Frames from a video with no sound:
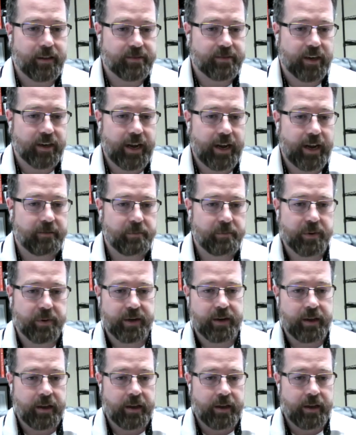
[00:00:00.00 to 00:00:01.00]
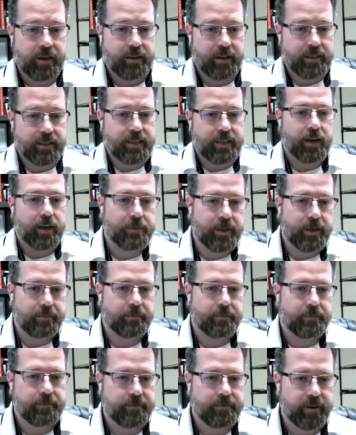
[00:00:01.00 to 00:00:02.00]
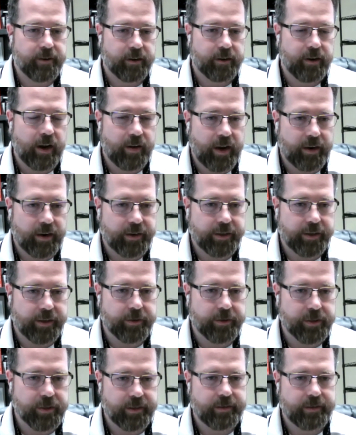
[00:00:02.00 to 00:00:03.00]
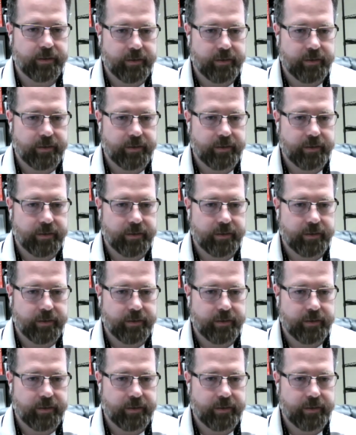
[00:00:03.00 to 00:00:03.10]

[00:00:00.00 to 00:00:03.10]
ever have. Let's help them figure out how to use it.